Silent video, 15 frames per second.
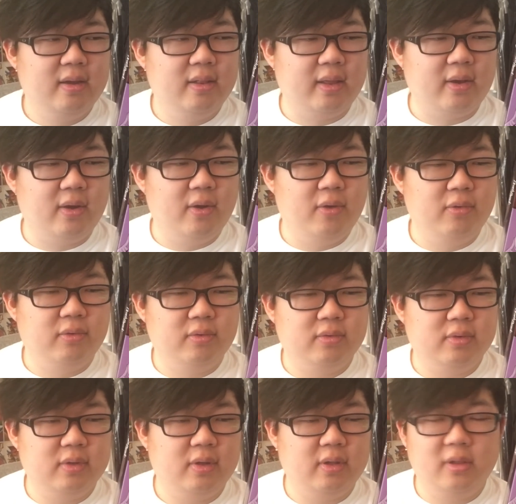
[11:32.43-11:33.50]
like
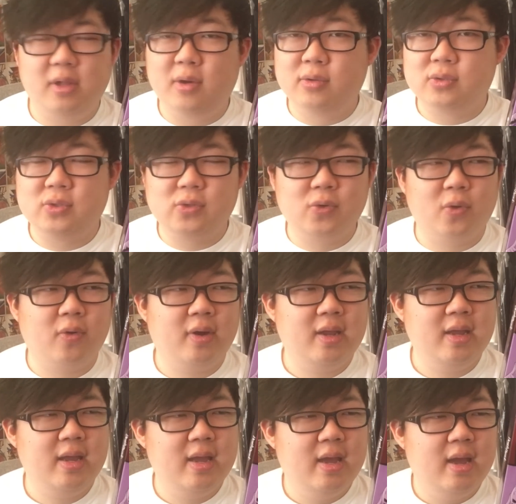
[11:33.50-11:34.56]
own enclosed story.